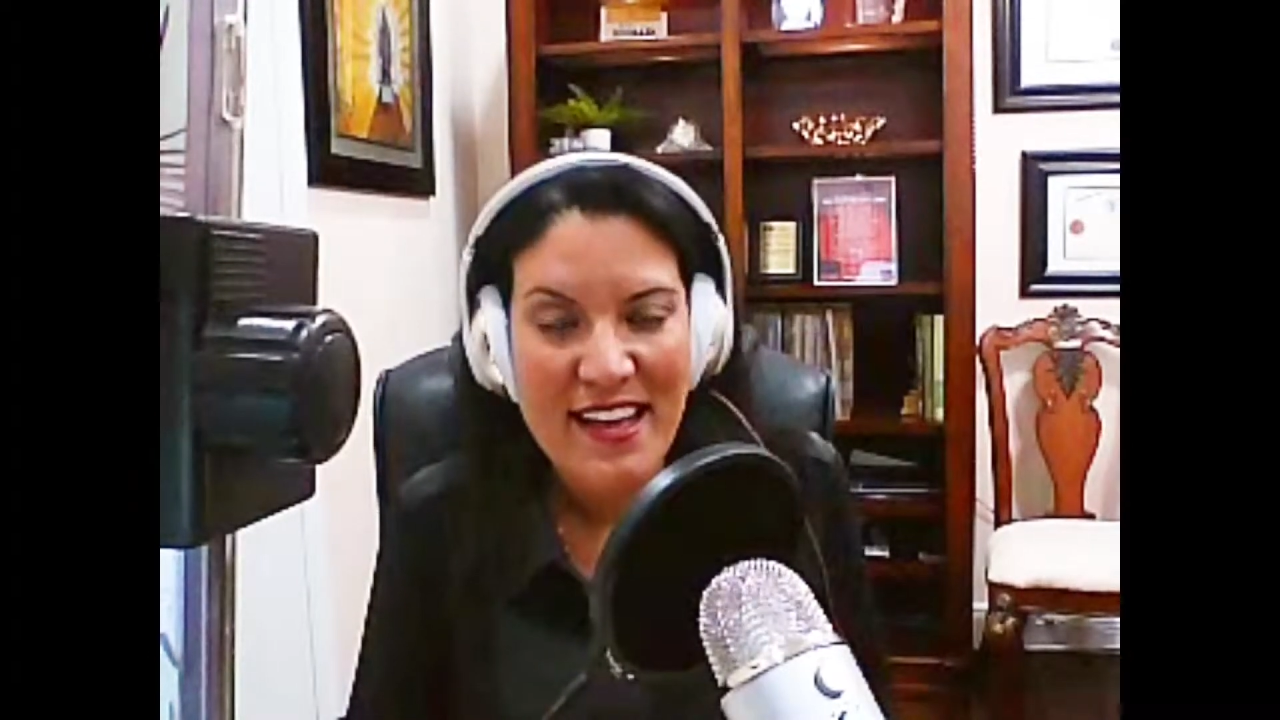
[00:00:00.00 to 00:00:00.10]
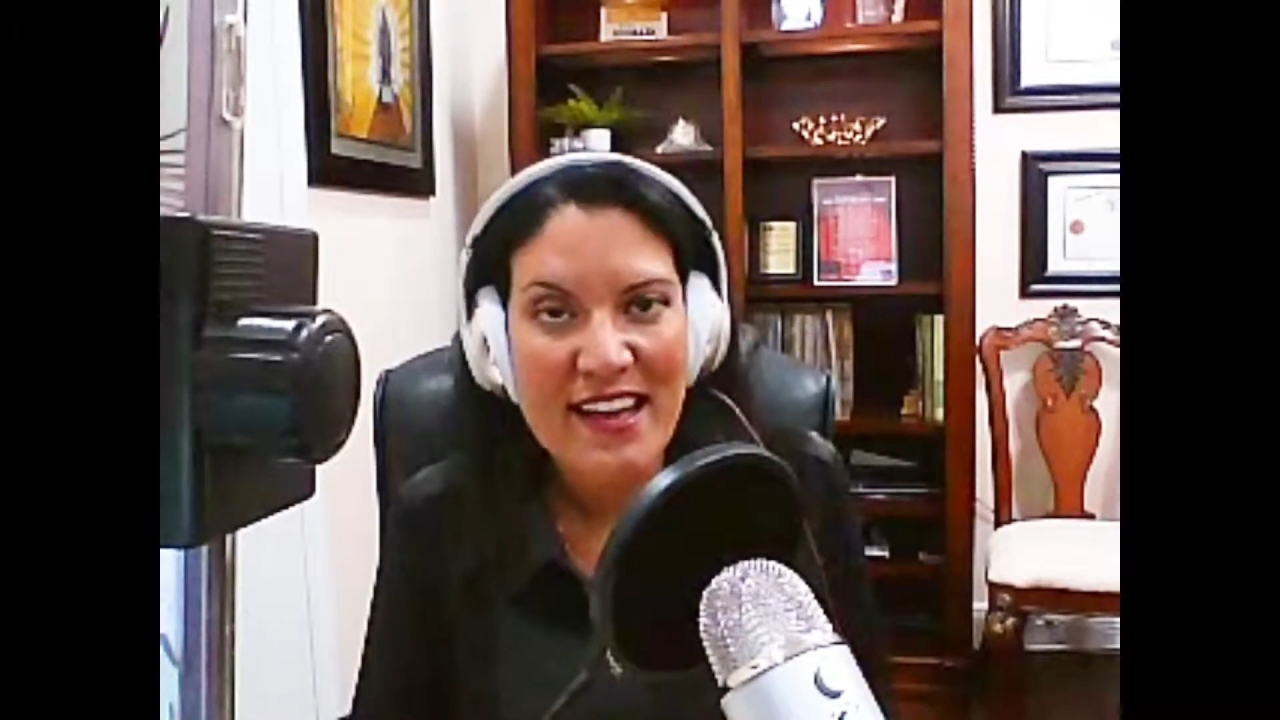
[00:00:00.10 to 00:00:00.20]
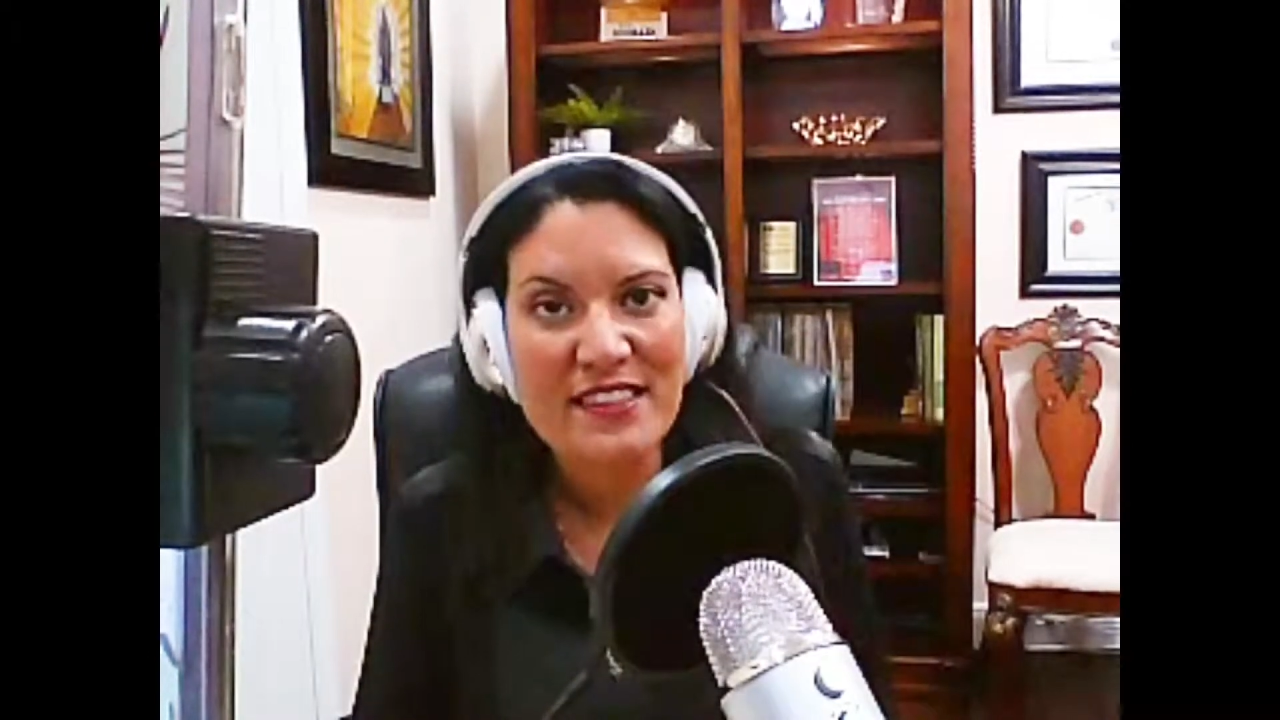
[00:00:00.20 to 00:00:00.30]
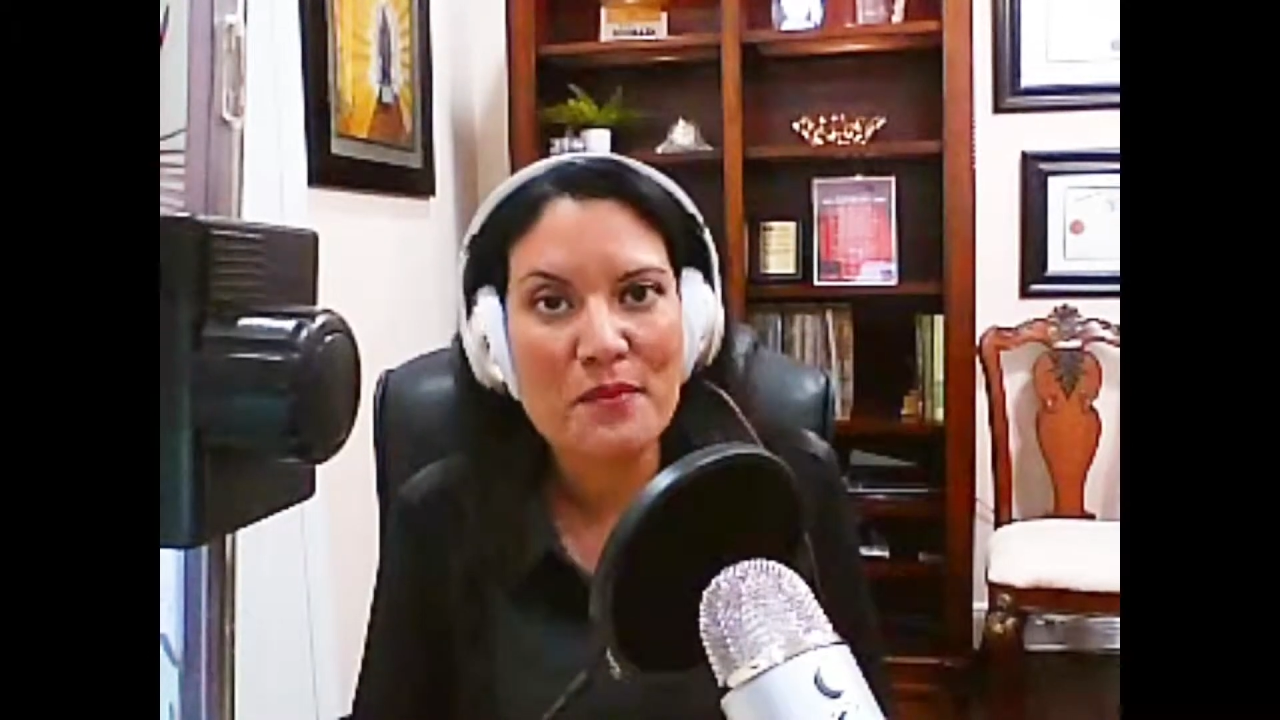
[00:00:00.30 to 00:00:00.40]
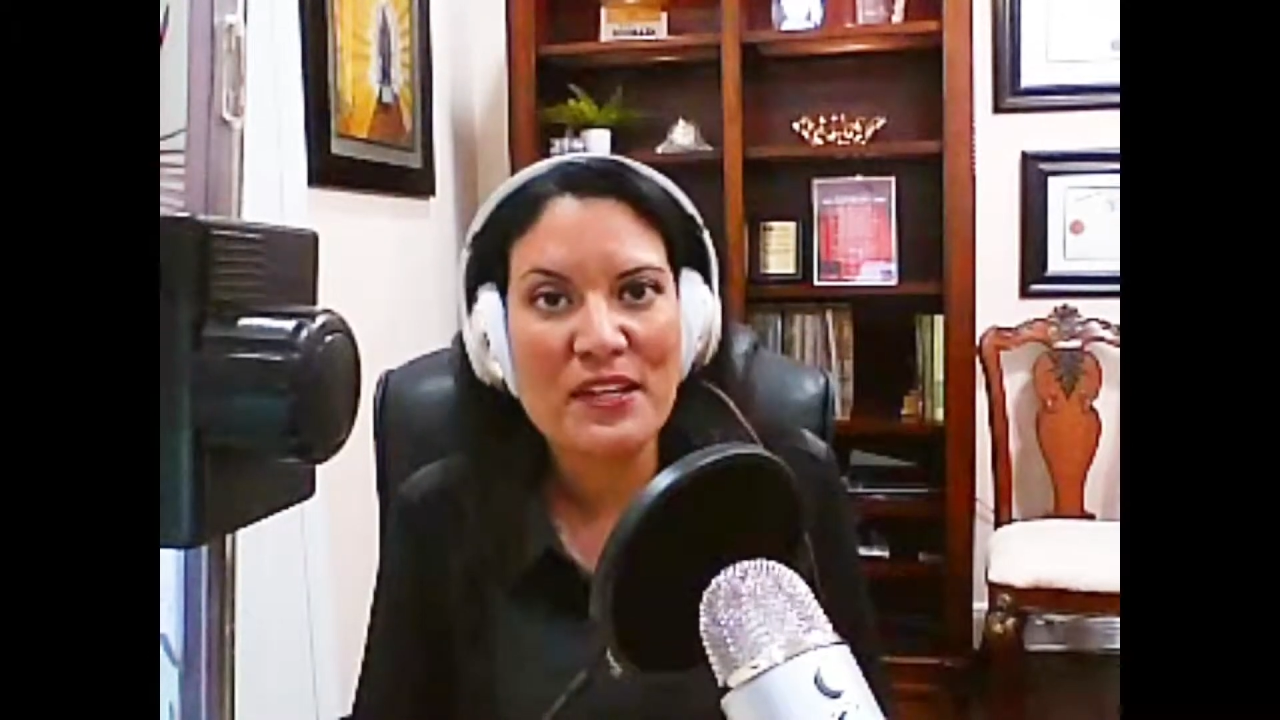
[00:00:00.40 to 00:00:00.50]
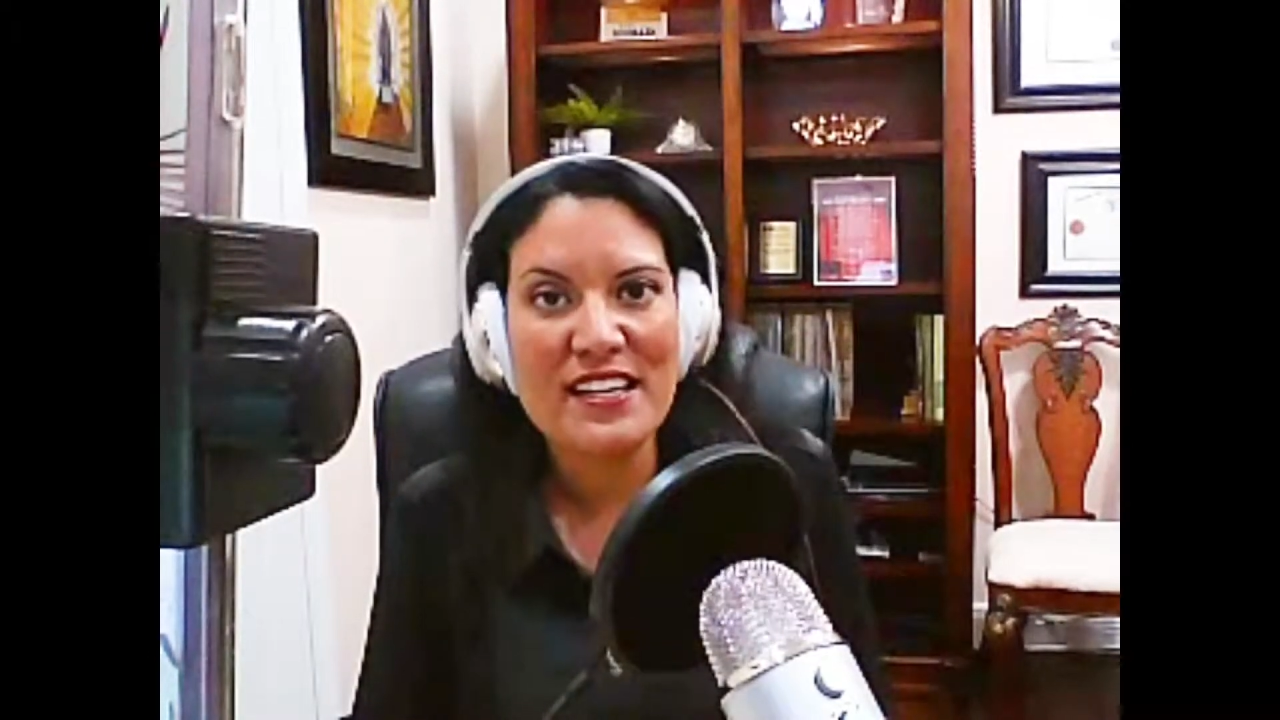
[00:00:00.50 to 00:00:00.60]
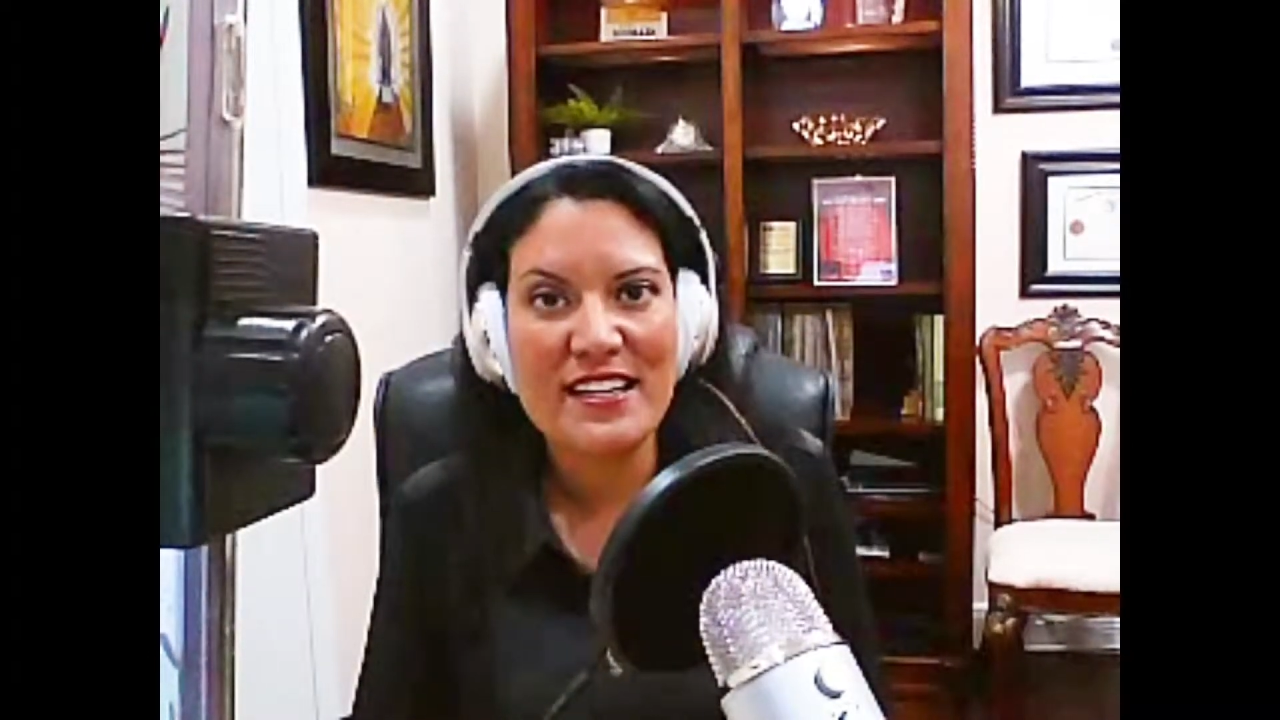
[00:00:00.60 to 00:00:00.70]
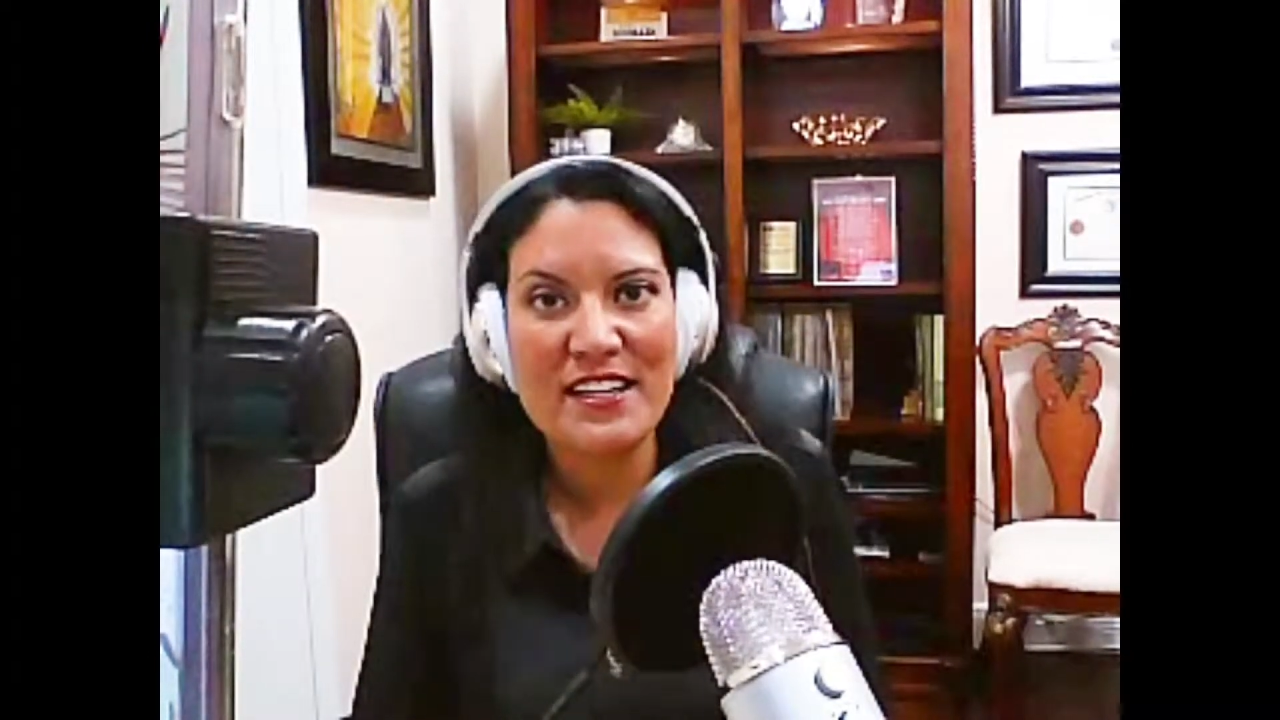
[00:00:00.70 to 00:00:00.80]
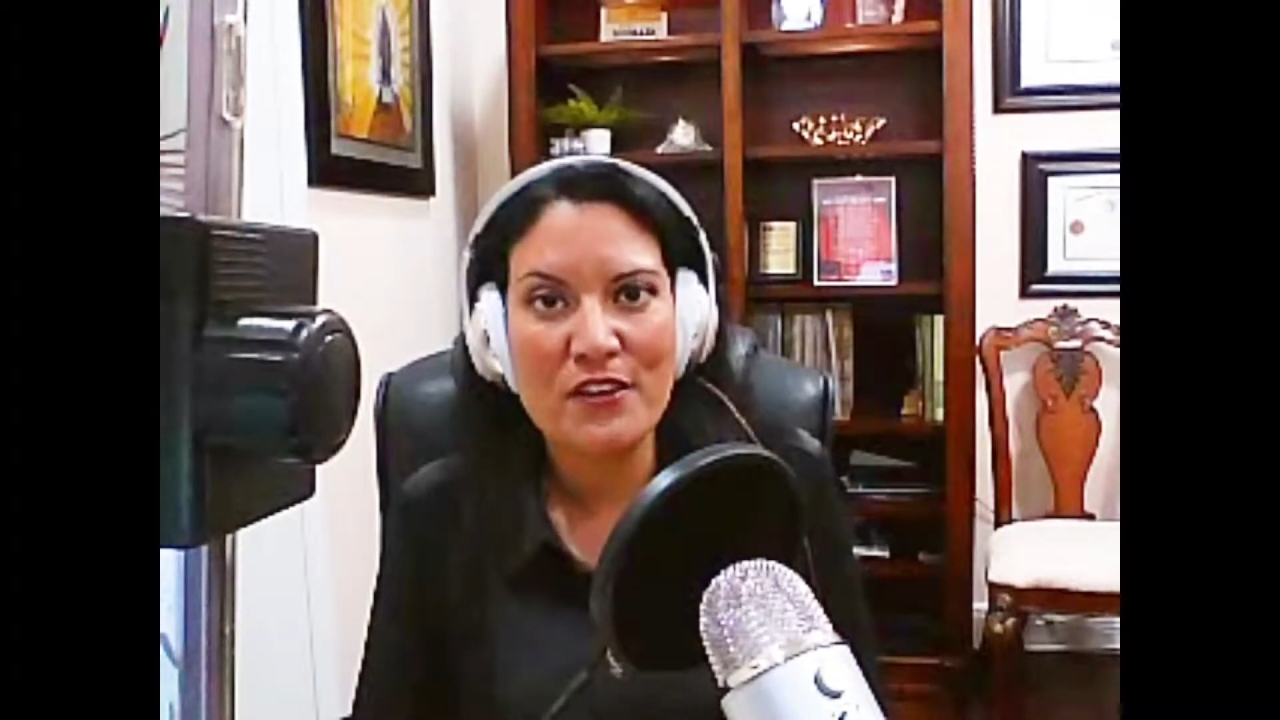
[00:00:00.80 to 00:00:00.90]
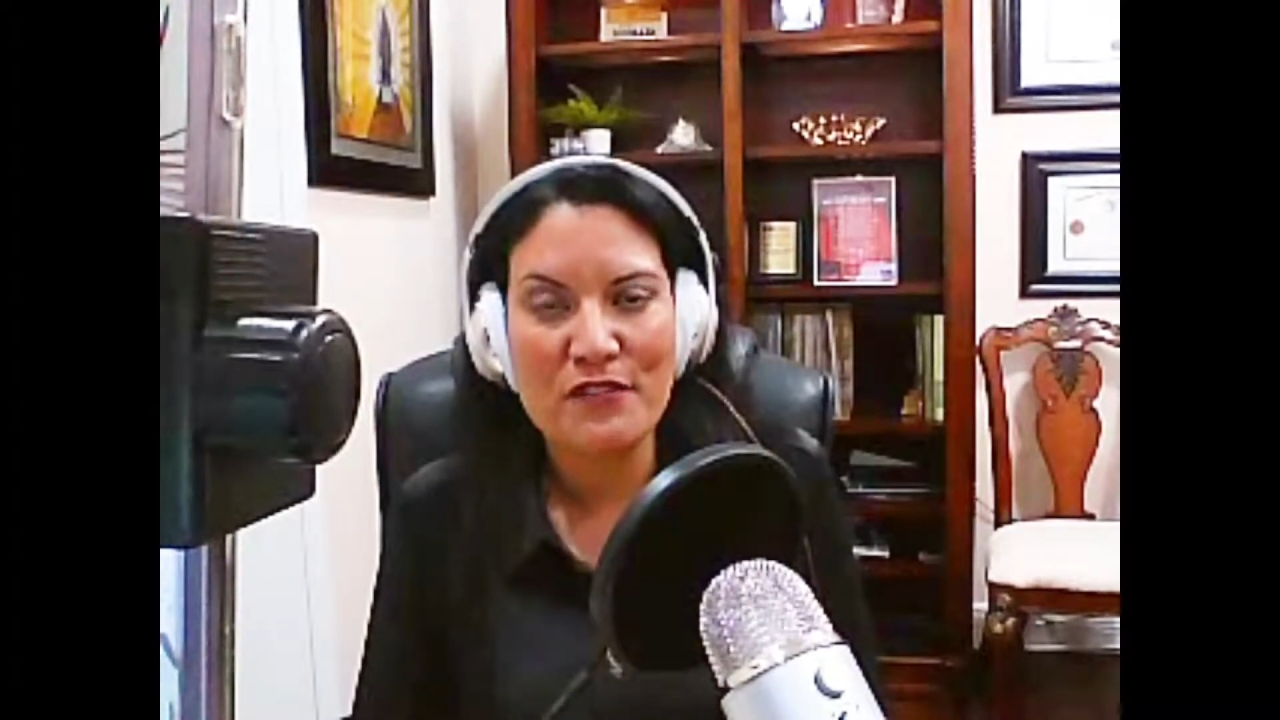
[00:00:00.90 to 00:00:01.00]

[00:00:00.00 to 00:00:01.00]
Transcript: at the beginning